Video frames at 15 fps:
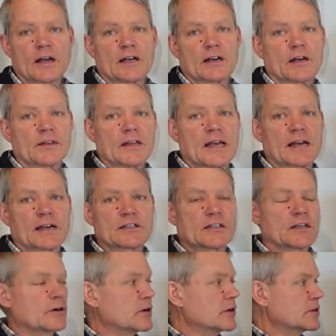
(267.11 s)
and on the
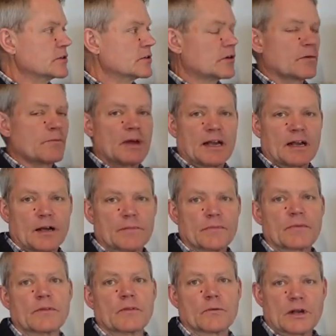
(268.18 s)
exterior to sort of make
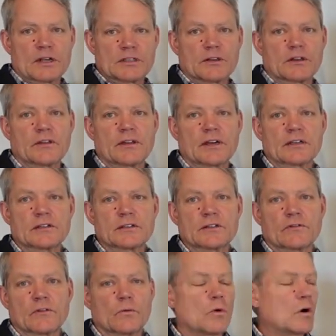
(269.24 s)
up the rest of the thickness
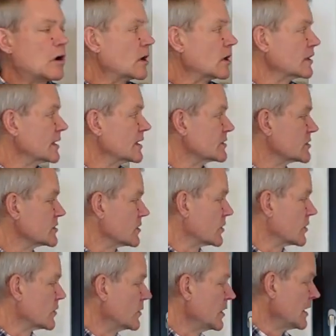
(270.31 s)
of the wall. And
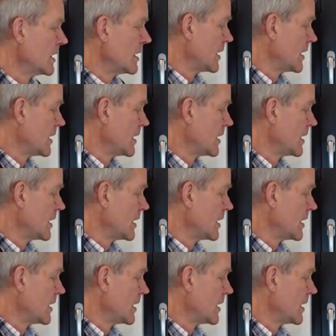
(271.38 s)
so